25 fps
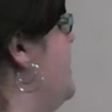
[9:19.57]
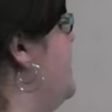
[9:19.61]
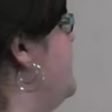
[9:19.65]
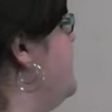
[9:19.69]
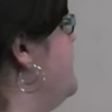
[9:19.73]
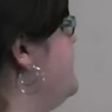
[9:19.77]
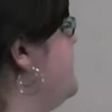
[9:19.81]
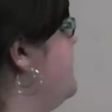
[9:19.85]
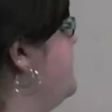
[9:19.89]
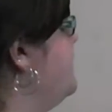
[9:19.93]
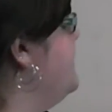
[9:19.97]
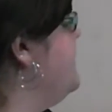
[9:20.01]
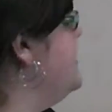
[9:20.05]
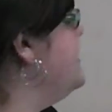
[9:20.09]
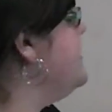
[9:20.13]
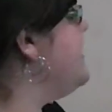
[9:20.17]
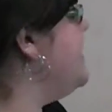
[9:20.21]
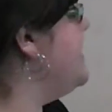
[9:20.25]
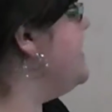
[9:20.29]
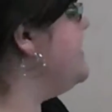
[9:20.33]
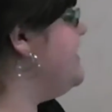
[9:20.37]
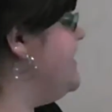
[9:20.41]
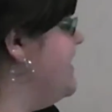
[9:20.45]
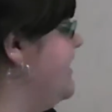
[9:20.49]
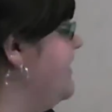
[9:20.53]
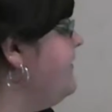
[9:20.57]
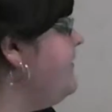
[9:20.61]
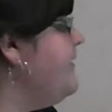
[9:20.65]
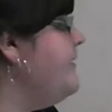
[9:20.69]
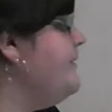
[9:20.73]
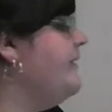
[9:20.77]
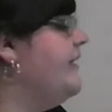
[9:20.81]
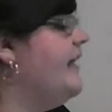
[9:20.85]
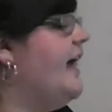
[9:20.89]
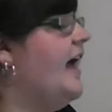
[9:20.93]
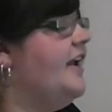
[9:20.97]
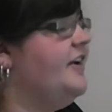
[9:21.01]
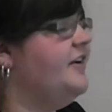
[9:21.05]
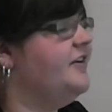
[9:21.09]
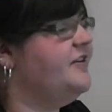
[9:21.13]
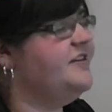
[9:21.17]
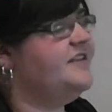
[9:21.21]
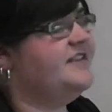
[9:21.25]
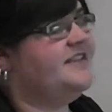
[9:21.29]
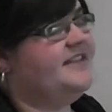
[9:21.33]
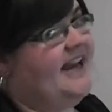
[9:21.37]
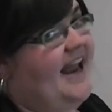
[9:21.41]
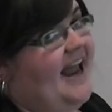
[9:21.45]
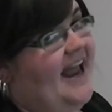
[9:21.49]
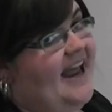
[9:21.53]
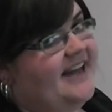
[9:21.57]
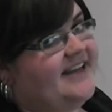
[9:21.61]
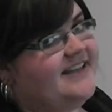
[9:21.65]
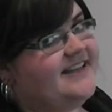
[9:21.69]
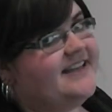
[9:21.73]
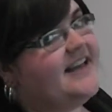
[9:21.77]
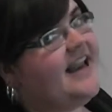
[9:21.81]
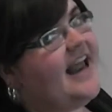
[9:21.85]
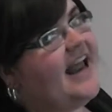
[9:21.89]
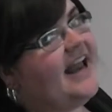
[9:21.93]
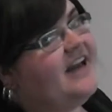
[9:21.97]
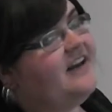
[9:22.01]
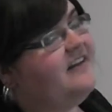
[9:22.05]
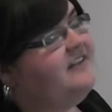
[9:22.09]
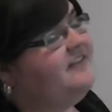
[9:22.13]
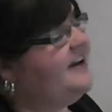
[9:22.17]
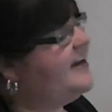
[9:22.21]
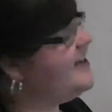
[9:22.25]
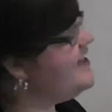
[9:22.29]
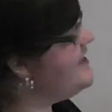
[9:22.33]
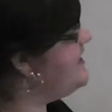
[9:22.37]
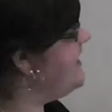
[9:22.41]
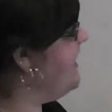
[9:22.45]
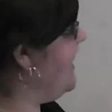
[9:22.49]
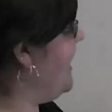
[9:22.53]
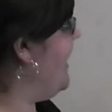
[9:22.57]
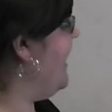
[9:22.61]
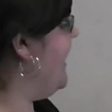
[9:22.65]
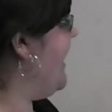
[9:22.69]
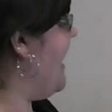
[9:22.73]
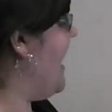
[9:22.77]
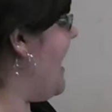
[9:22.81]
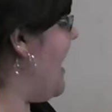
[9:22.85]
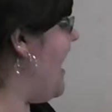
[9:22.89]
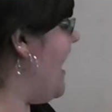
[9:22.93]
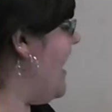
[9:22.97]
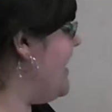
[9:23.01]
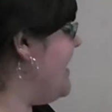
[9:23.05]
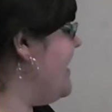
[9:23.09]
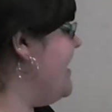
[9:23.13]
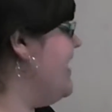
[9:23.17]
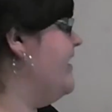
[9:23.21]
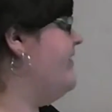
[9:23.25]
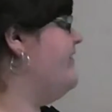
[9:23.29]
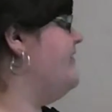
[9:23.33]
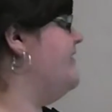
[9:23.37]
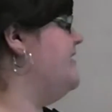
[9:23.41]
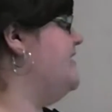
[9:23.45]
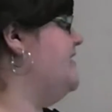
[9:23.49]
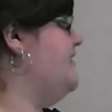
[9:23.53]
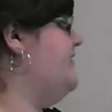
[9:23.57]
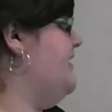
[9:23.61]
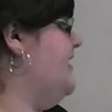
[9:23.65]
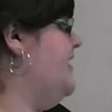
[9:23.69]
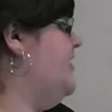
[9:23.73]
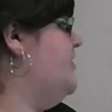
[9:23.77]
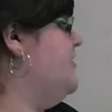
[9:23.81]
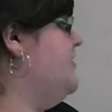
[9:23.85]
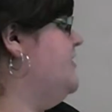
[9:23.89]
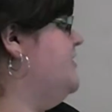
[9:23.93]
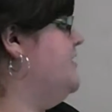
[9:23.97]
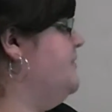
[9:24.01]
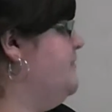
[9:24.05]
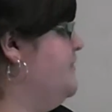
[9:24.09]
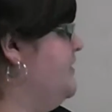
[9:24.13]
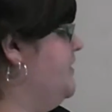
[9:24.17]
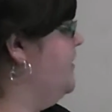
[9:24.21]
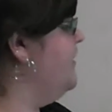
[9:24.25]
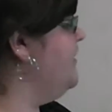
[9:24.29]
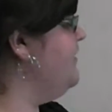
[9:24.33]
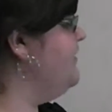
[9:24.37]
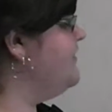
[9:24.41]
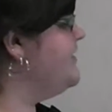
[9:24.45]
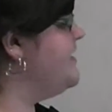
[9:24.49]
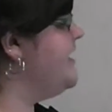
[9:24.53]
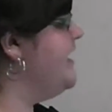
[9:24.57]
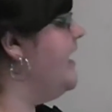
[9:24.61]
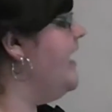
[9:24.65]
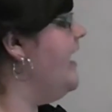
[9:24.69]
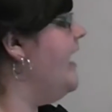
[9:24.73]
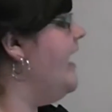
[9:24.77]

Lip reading: So in this case here, we would understand and investigate any of the deviations observed.